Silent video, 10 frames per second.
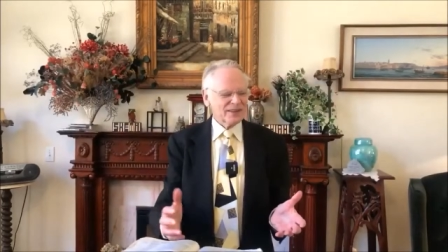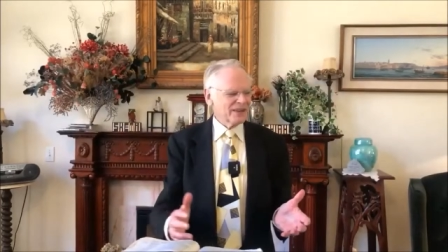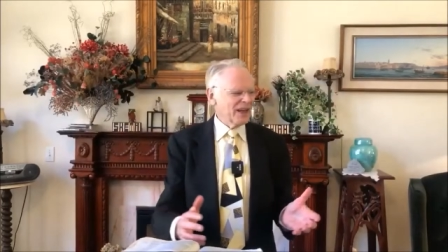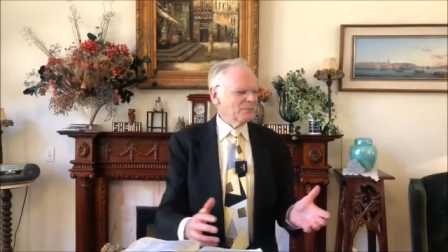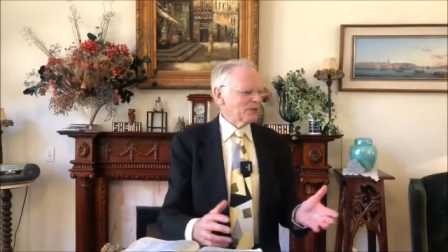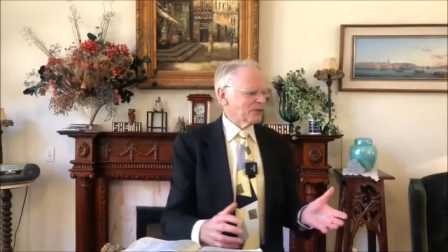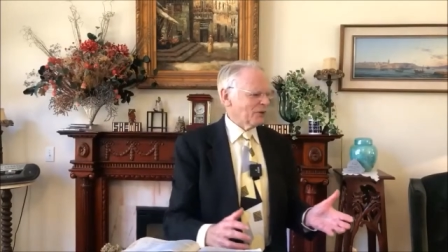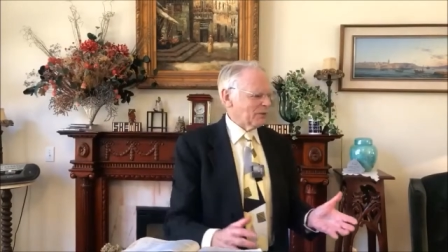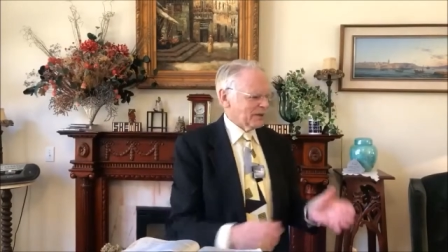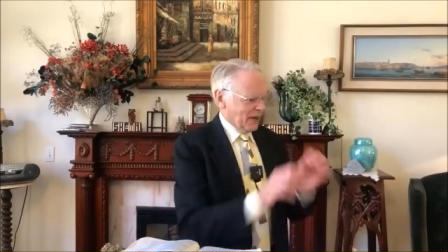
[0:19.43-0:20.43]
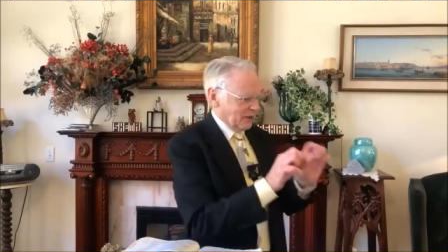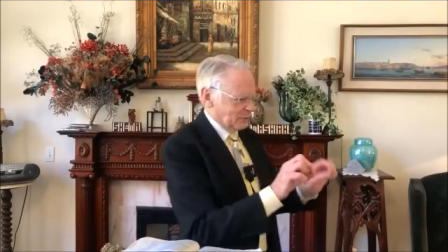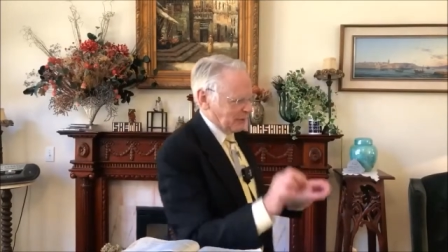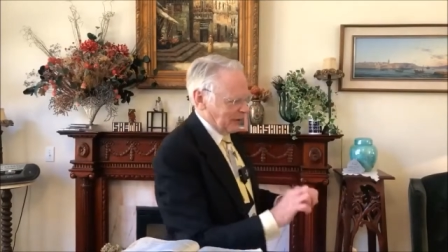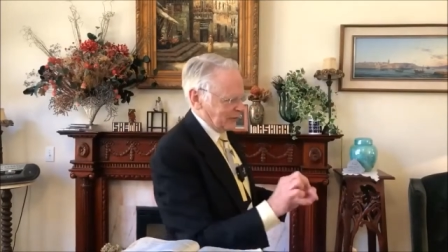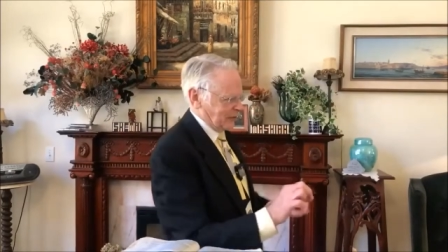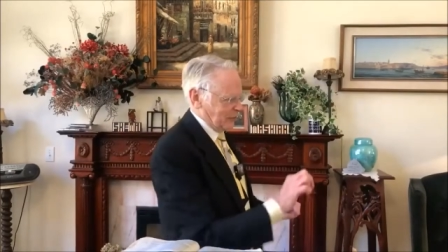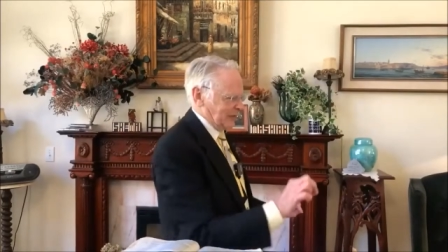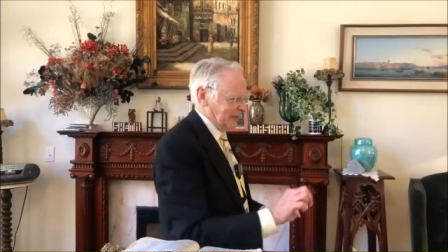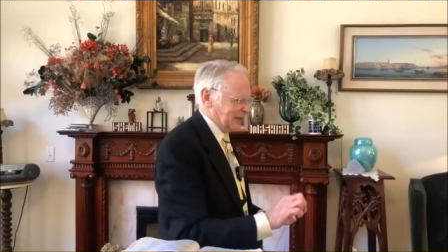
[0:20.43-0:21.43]
Name does not mean how to pronounce the
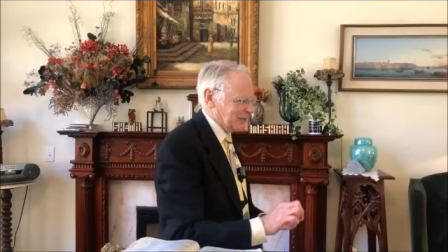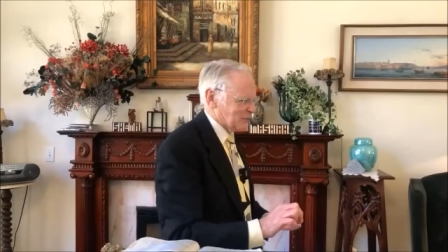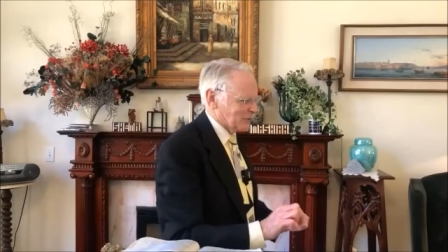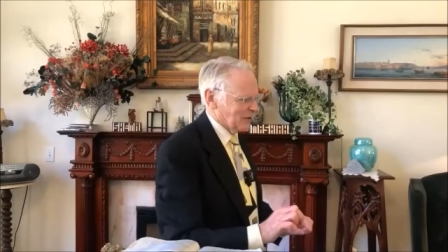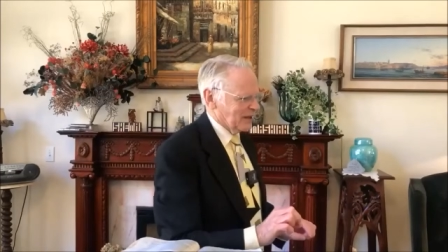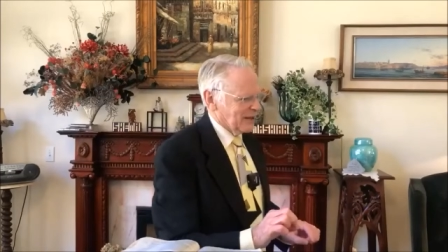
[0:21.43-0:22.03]
word in Hebrew.